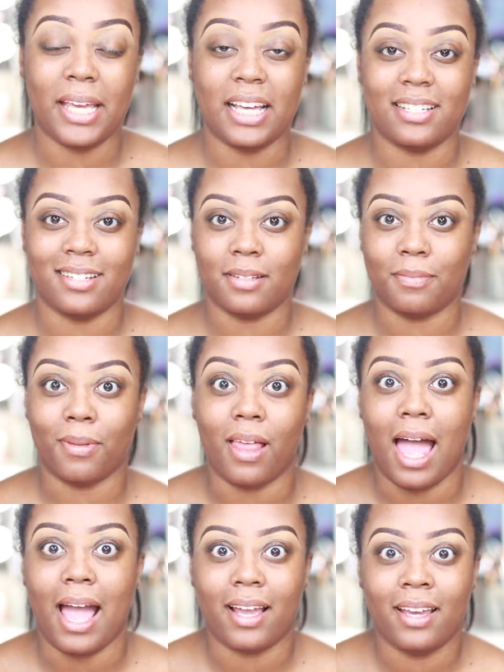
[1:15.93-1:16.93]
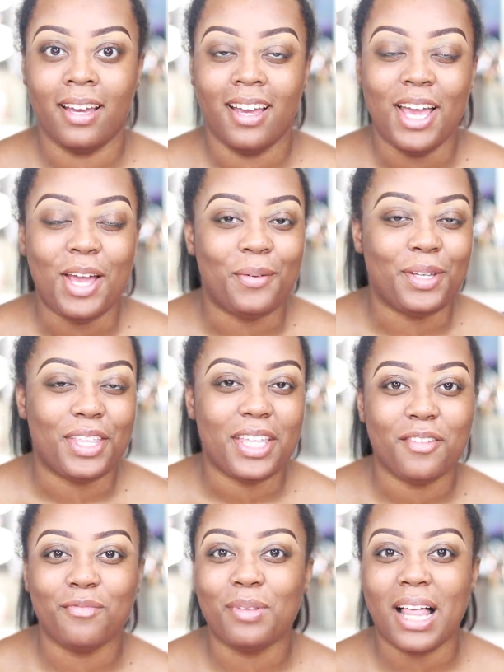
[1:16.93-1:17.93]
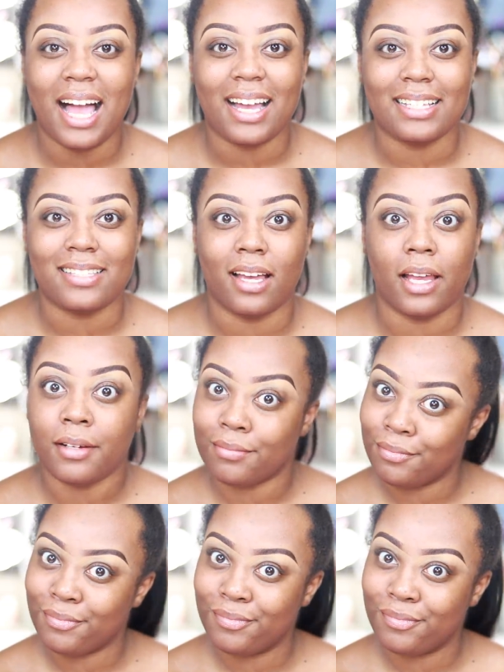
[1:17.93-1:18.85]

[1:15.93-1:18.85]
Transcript: because it's black. And when you think of black, it's like,